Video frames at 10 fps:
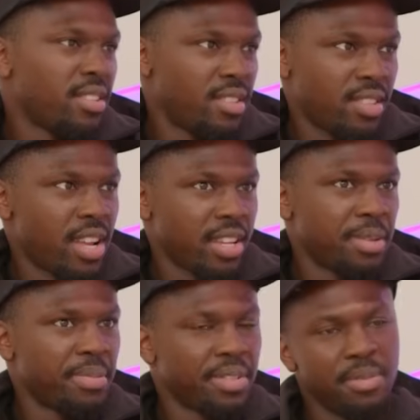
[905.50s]
just like
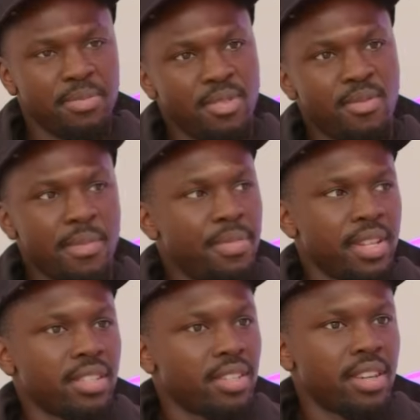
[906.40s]
keep it simple. One
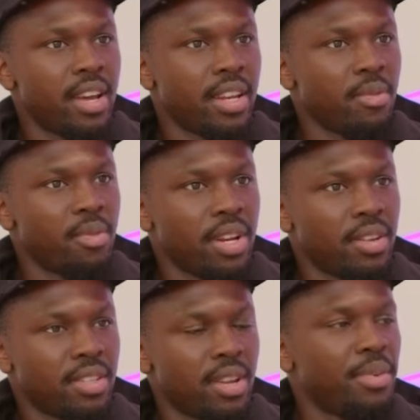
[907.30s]
person. Nah, they weren't.
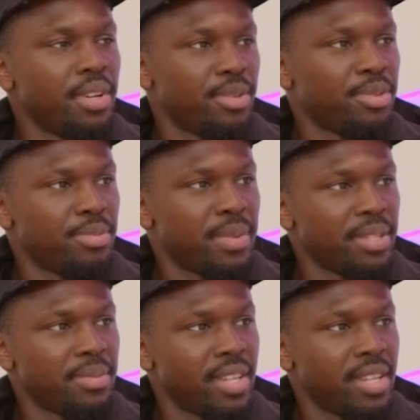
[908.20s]
Someone else was best man.